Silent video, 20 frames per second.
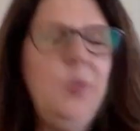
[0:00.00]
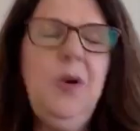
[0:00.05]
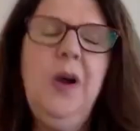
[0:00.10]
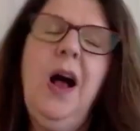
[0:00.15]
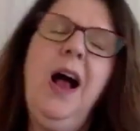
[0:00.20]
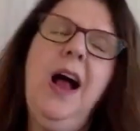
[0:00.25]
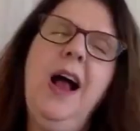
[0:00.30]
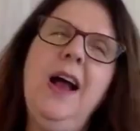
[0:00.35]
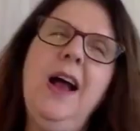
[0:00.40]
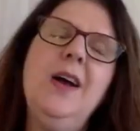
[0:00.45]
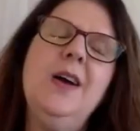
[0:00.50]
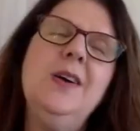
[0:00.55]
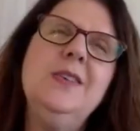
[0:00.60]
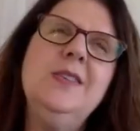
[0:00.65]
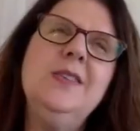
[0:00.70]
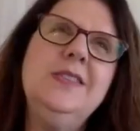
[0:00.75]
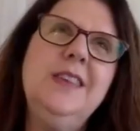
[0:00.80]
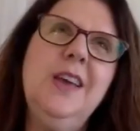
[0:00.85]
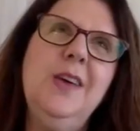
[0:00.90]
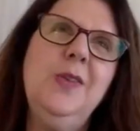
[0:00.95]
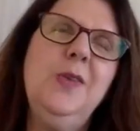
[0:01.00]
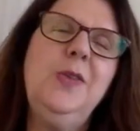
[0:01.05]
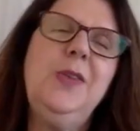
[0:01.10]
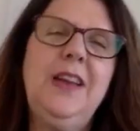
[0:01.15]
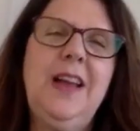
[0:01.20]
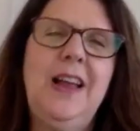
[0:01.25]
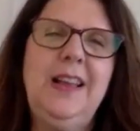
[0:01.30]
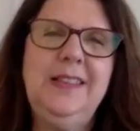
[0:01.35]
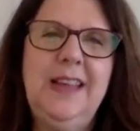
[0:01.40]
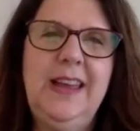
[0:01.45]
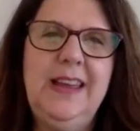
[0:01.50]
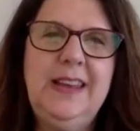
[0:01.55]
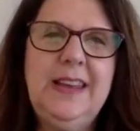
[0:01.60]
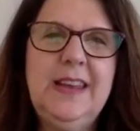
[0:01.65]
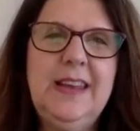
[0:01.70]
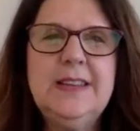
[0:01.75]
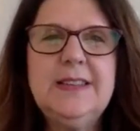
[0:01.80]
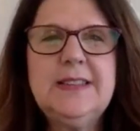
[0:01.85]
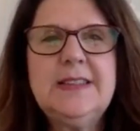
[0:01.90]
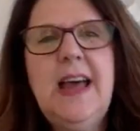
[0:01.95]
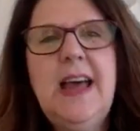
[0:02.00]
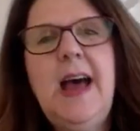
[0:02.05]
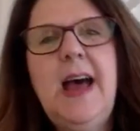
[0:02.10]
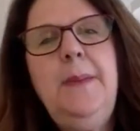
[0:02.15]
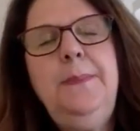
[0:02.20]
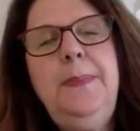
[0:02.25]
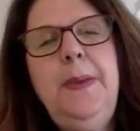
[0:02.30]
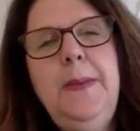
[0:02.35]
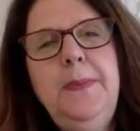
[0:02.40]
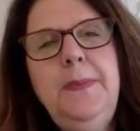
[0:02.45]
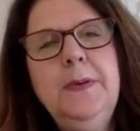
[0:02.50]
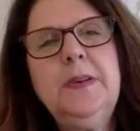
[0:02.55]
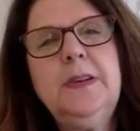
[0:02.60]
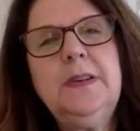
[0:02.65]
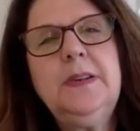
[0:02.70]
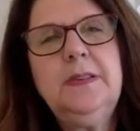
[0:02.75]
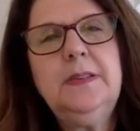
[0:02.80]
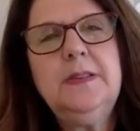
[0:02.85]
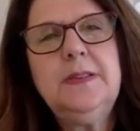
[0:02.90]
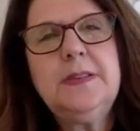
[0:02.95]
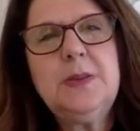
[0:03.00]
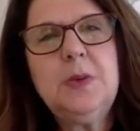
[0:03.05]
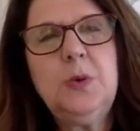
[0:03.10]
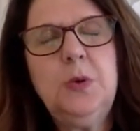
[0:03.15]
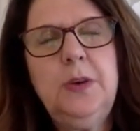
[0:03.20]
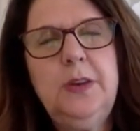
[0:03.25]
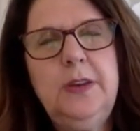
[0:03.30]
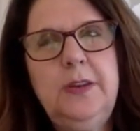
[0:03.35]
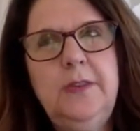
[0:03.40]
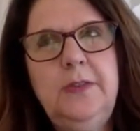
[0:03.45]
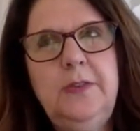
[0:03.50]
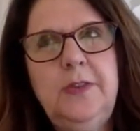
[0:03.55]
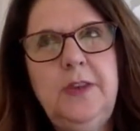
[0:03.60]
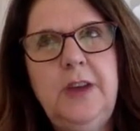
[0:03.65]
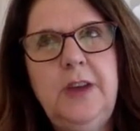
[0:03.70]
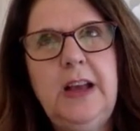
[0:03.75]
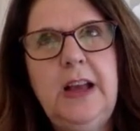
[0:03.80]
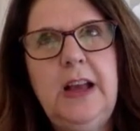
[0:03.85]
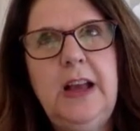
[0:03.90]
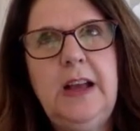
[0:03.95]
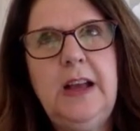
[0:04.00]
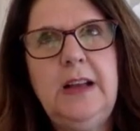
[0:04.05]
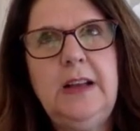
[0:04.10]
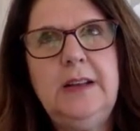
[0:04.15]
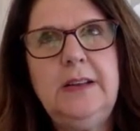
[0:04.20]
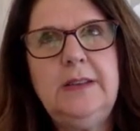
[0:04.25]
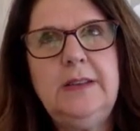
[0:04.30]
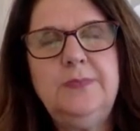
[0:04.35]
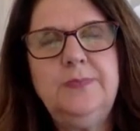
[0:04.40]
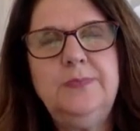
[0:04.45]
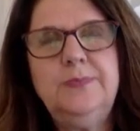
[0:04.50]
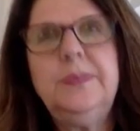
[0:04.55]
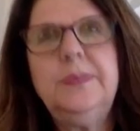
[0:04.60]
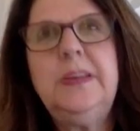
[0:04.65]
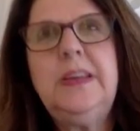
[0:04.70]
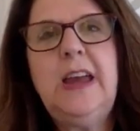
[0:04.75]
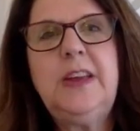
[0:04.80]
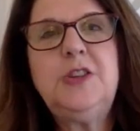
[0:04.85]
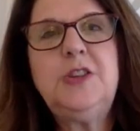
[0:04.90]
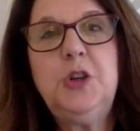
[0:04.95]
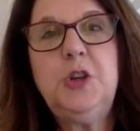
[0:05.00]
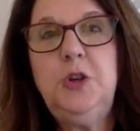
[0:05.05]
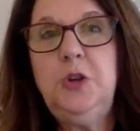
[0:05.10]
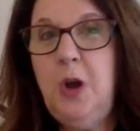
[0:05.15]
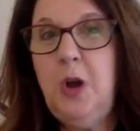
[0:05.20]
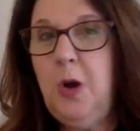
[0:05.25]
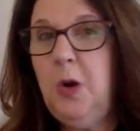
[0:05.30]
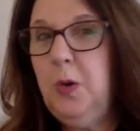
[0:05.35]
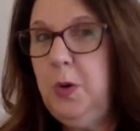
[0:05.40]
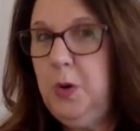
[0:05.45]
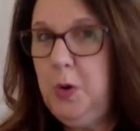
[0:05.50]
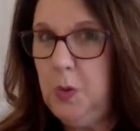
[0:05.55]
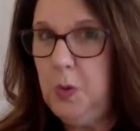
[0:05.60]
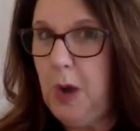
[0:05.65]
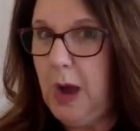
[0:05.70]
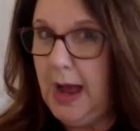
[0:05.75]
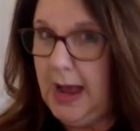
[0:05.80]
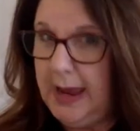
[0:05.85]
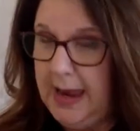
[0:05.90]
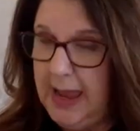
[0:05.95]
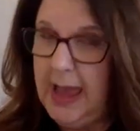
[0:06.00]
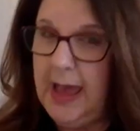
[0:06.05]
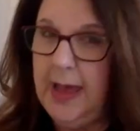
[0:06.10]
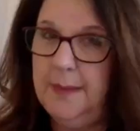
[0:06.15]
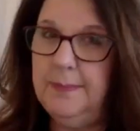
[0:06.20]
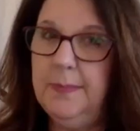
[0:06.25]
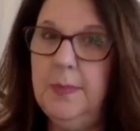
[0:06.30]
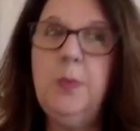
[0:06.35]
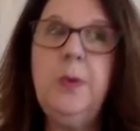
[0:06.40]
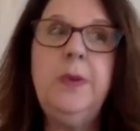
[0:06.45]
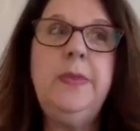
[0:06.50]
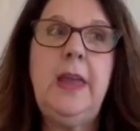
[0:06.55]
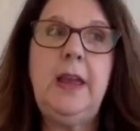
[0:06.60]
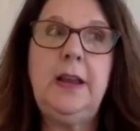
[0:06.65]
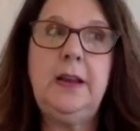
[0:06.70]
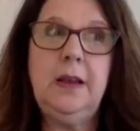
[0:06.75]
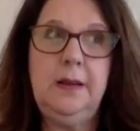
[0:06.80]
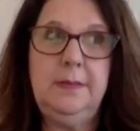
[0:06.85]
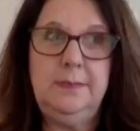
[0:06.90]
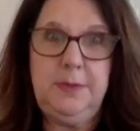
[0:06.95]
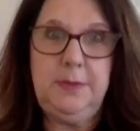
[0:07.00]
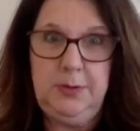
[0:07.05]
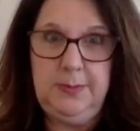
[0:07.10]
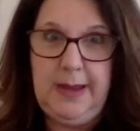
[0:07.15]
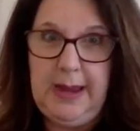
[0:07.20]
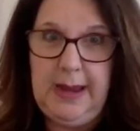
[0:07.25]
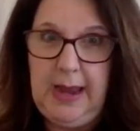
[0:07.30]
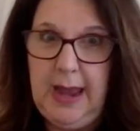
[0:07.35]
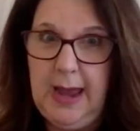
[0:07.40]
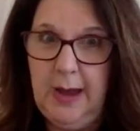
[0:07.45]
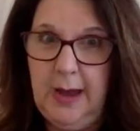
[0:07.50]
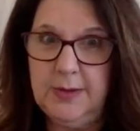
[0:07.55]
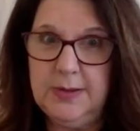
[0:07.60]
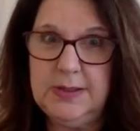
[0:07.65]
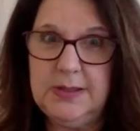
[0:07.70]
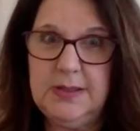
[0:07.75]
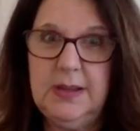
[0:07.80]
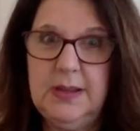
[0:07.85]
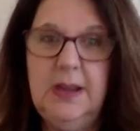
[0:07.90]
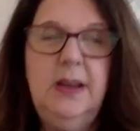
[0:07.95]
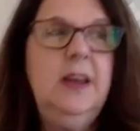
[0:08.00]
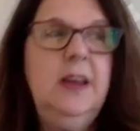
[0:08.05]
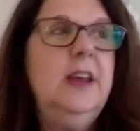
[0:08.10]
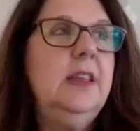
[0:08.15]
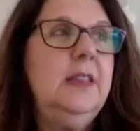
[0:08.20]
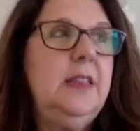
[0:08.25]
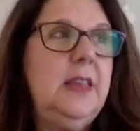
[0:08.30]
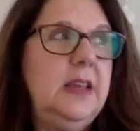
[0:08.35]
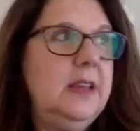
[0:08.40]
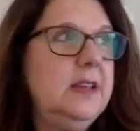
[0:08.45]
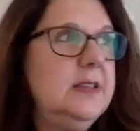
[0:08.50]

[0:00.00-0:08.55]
well, the other thing I like is that people sort of get to know who I am when they come mm to my mm-hmm. house. Mm-hmm. They